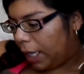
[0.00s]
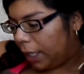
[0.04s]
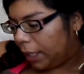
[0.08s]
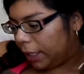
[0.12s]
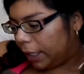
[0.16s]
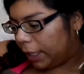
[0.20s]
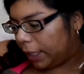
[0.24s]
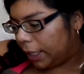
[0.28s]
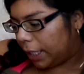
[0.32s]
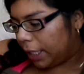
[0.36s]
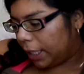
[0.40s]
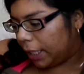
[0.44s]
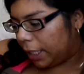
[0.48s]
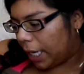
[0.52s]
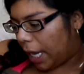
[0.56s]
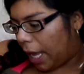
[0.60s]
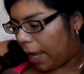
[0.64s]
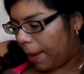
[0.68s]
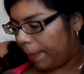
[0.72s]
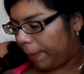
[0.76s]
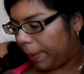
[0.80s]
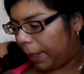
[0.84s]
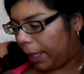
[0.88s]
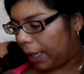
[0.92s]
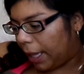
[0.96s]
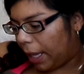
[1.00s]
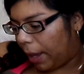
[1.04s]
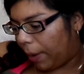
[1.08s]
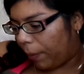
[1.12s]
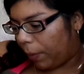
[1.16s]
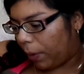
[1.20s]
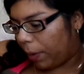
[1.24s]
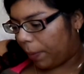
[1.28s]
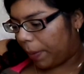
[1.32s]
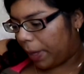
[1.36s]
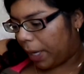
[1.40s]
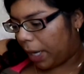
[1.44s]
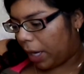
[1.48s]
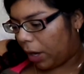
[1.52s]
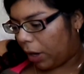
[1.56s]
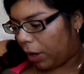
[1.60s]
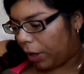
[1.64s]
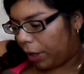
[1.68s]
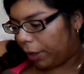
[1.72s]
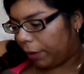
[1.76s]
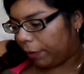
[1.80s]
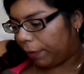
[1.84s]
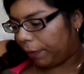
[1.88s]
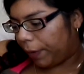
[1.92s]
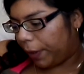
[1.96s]
This does not mean that women are
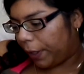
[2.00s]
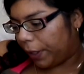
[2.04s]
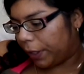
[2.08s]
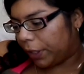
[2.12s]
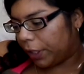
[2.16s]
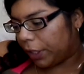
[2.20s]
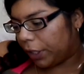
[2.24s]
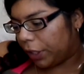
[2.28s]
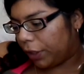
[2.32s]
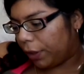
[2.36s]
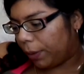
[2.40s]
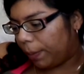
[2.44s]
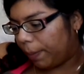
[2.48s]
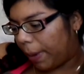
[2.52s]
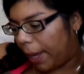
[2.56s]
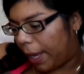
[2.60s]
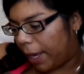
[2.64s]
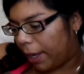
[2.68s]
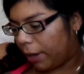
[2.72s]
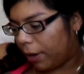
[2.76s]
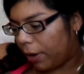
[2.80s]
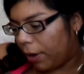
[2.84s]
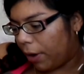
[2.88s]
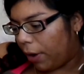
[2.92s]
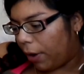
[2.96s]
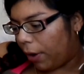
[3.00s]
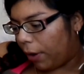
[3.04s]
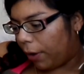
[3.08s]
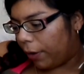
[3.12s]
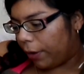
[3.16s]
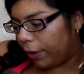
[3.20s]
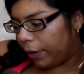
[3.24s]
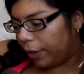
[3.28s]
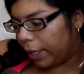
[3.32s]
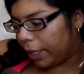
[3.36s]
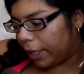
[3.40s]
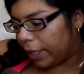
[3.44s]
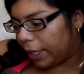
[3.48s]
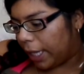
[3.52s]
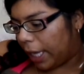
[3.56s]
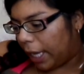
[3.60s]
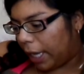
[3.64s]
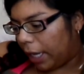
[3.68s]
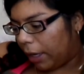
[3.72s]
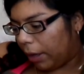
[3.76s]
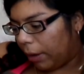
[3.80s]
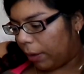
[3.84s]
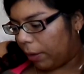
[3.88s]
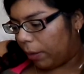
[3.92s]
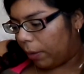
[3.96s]
inferior to men or that
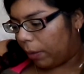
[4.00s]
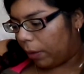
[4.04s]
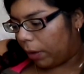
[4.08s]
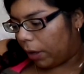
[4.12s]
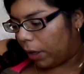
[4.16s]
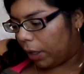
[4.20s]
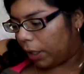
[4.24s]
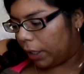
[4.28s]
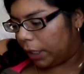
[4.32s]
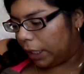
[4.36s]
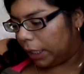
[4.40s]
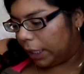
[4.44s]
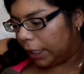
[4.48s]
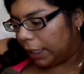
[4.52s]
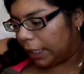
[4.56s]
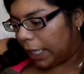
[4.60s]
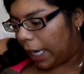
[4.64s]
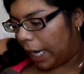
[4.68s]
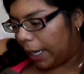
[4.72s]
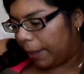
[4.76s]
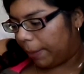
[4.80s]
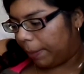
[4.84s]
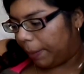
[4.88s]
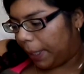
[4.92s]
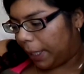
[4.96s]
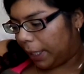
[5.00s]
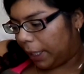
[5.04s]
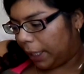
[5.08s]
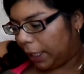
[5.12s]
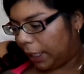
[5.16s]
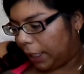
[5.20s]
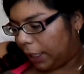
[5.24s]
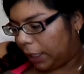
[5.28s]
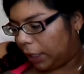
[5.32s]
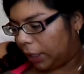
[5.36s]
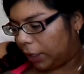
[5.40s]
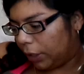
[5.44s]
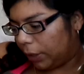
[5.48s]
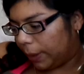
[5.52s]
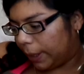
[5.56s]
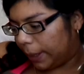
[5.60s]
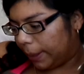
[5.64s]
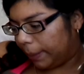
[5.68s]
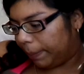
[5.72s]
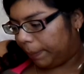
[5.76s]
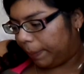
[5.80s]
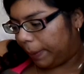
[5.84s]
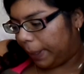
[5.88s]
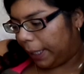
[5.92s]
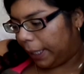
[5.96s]
they are designed merely to
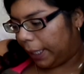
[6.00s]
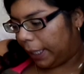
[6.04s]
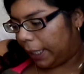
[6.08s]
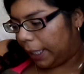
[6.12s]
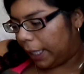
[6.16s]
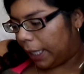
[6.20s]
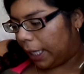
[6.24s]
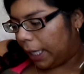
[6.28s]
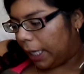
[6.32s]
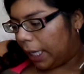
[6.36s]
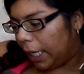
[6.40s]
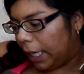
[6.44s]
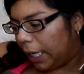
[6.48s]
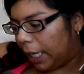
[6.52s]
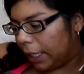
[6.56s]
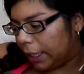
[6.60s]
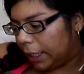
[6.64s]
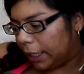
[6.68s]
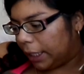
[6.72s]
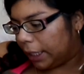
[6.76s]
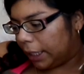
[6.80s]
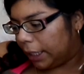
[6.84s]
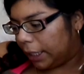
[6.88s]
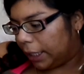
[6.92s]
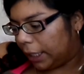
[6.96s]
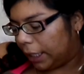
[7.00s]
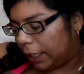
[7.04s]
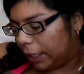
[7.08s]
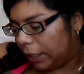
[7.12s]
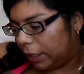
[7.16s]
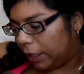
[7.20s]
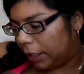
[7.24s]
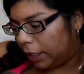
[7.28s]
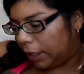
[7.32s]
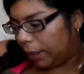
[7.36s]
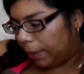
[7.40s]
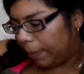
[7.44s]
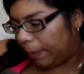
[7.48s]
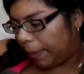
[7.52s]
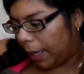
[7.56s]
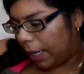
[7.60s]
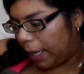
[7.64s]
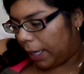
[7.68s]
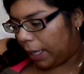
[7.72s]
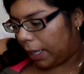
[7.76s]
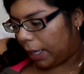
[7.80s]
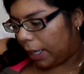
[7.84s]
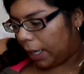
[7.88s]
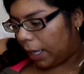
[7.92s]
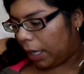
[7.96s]
be assistants to
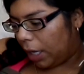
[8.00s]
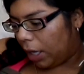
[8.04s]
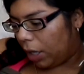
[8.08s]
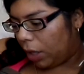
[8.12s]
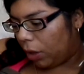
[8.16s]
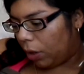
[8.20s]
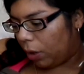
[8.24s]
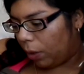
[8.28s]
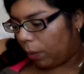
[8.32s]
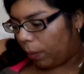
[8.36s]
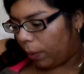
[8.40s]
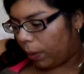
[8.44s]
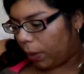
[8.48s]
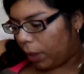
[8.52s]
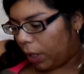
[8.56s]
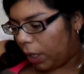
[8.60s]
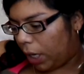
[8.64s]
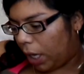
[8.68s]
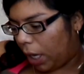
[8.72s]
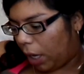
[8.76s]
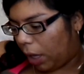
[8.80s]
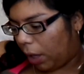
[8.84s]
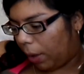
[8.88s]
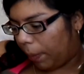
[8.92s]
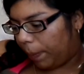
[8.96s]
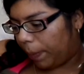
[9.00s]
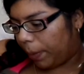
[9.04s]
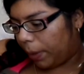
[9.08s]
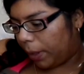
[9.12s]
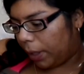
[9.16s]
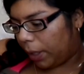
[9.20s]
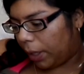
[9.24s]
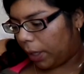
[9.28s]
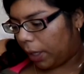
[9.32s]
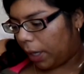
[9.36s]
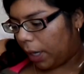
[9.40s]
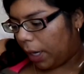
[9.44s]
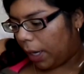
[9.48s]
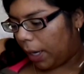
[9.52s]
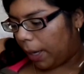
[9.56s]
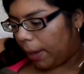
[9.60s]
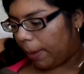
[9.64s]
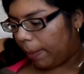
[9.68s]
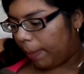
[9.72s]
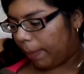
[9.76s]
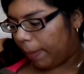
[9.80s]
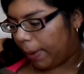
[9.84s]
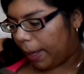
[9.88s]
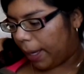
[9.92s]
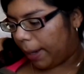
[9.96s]
men. The word helper
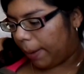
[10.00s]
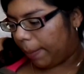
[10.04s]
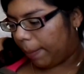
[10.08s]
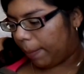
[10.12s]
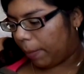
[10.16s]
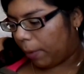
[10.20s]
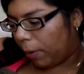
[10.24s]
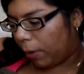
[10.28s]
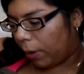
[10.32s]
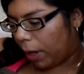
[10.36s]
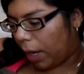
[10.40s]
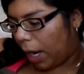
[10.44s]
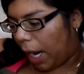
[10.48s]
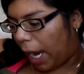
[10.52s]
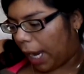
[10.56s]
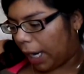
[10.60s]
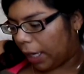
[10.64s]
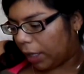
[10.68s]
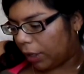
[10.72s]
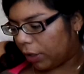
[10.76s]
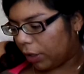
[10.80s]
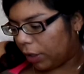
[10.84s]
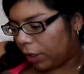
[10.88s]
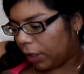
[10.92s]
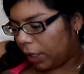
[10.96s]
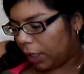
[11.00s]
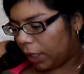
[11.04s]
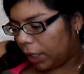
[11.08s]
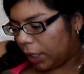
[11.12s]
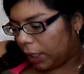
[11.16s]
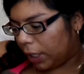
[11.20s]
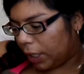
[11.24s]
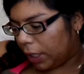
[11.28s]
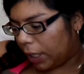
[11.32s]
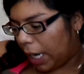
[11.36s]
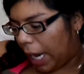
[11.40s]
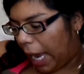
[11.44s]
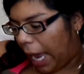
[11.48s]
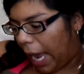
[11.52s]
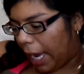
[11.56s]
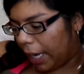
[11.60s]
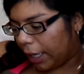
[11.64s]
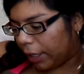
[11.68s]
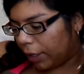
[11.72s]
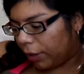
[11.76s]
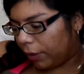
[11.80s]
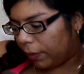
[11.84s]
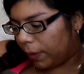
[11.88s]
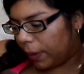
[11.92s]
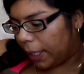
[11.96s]
may more
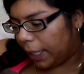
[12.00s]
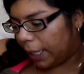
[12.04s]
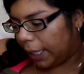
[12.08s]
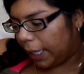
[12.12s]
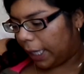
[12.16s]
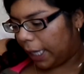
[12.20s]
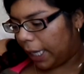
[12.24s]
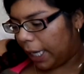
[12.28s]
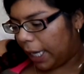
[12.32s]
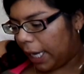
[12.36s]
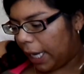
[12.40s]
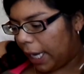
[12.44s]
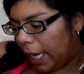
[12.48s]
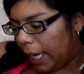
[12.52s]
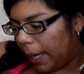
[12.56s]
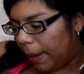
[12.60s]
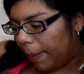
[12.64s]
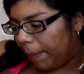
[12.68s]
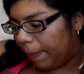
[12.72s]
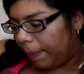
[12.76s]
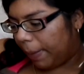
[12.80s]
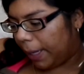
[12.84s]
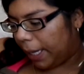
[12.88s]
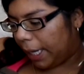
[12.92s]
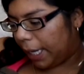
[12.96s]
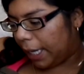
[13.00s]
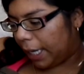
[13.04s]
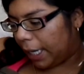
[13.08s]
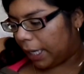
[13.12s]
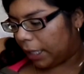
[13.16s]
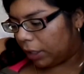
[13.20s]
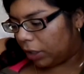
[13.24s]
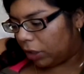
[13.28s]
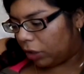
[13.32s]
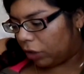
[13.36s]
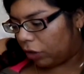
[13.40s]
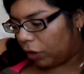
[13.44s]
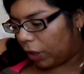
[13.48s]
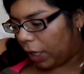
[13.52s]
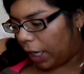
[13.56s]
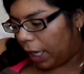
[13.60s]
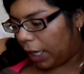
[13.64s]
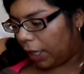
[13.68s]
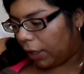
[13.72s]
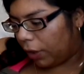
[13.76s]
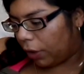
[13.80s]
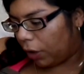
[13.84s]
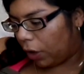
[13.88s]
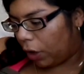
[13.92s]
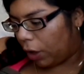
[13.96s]
accurately mean
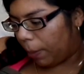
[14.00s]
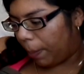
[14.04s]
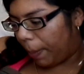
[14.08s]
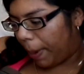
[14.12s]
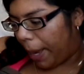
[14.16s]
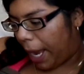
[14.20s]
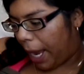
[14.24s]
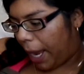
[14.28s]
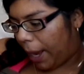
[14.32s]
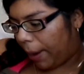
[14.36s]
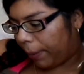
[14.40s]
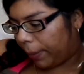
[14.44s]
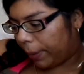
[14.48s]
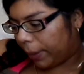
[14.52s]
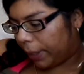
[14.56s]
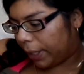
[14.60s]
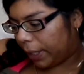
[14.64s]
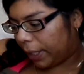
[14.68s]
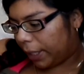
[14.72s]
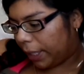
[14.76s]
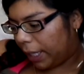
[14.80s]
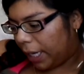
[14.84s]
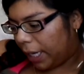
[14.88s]
strength or power,